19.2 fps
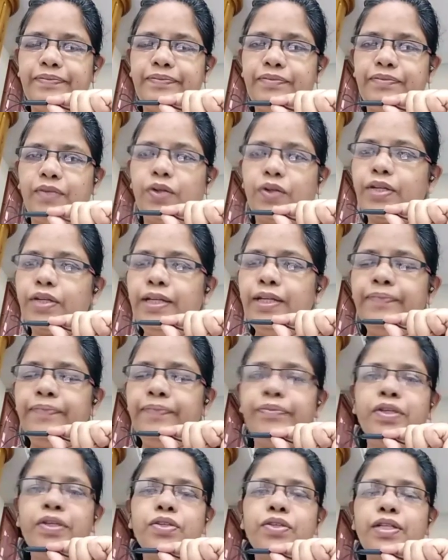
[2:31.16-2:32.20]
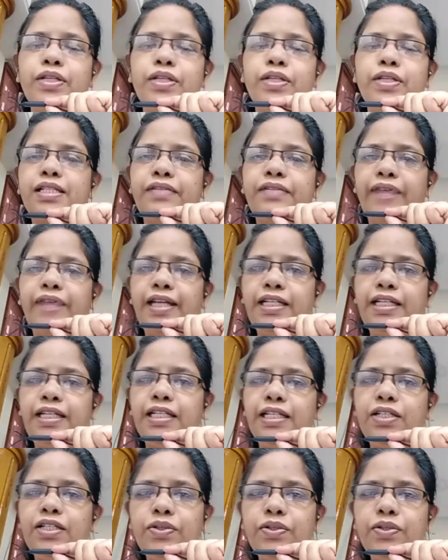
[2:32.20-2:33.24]
Okay, so it is divided
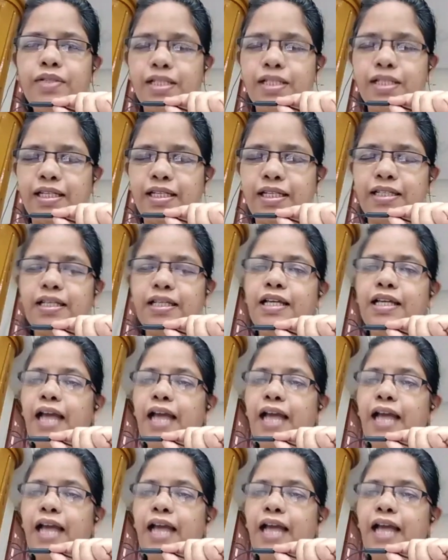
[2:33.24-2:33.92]
into district,